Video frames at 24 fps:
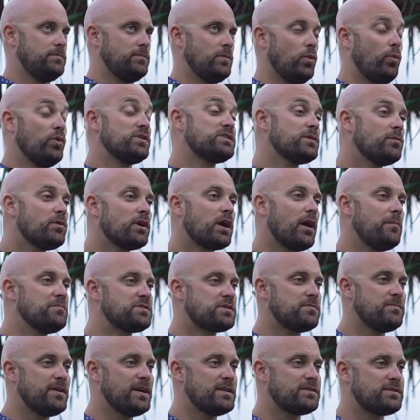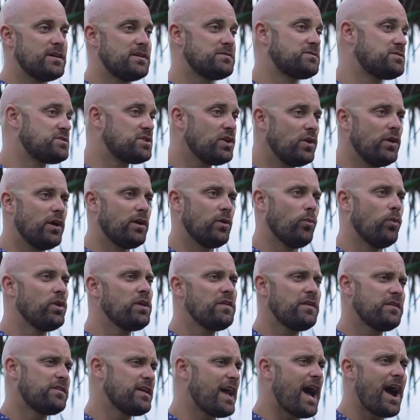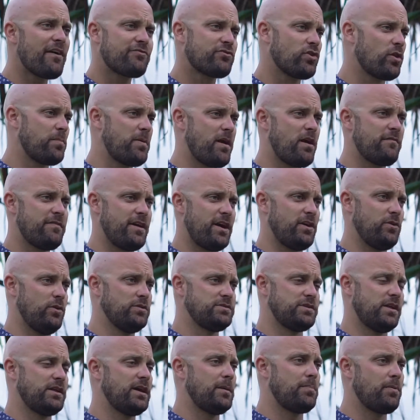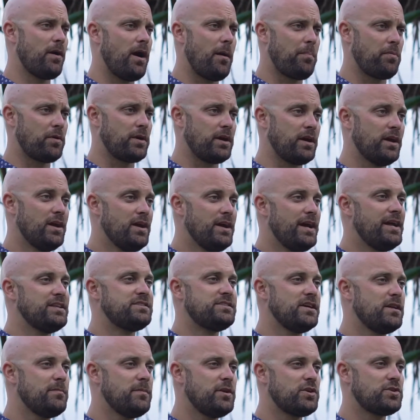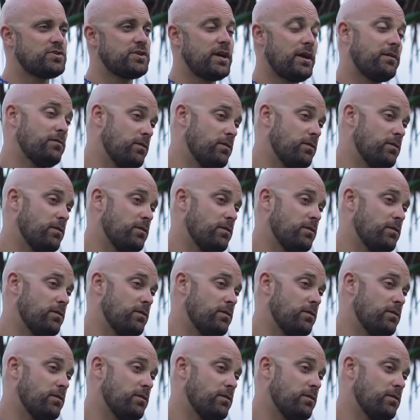When someone comes to me and says, Dylan, what do you think the after repair value is on that property? Instead of me just saying